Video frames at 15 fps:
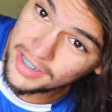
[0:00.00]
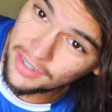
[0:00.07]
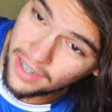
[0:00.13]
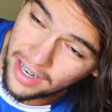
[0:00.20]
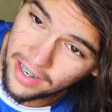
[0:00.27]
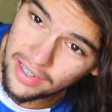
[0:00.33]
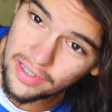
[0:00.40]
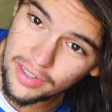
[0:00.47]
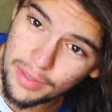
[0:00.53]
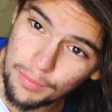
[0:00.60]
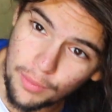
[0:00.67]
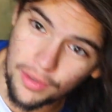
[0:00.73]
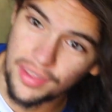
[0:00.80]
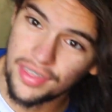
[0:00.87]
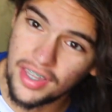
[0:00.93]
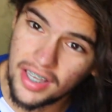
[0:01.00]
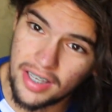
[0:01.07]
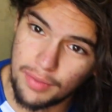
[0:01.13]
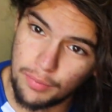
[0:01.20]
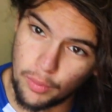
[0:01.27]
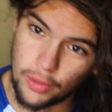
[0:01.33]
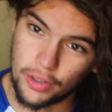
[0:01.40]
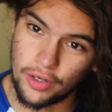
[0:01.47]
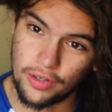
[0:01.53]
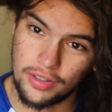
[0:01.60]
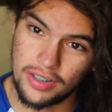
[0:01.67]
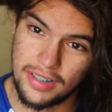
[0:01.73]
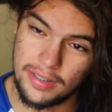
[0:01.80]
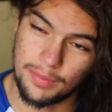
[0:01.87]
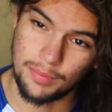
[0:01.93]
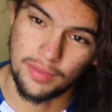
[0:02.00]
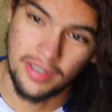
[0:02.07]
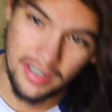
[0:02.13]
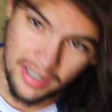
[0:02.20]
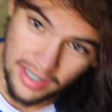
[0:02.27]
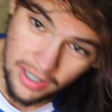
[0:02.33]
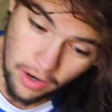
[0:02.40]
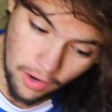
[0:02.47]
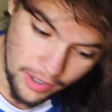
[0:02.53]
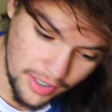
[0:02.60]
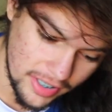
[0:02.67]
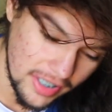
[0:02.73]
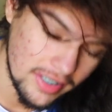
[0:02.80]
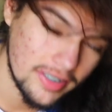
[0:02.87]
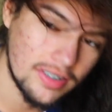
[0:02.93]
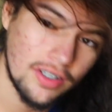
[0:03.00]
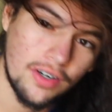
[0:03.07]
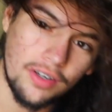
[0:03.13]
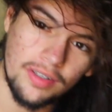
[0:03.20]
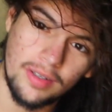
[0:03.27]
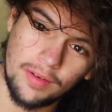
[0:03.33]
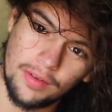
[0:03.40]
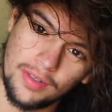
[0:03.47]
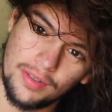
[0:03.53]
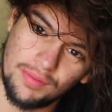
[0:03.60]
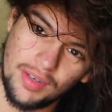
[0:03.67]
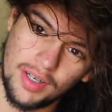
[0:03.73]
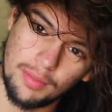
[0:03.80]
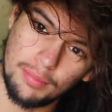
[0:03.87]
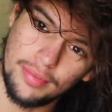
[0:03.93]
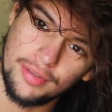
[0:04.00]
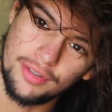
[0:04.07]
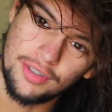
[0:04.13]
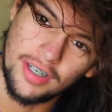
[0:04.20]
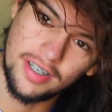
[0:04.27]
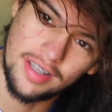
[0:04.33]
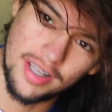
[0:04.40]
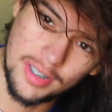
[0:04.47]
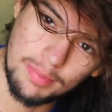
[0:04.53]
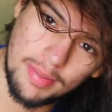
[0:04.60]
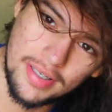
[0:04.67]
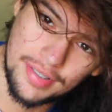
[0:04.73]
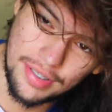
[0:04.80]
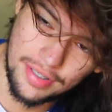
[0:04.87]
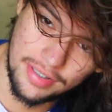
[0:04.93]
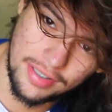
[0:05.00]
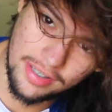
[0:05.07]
your hair looking more thick and more curly, and all you need is a curling cream and a blow dryer. That's basically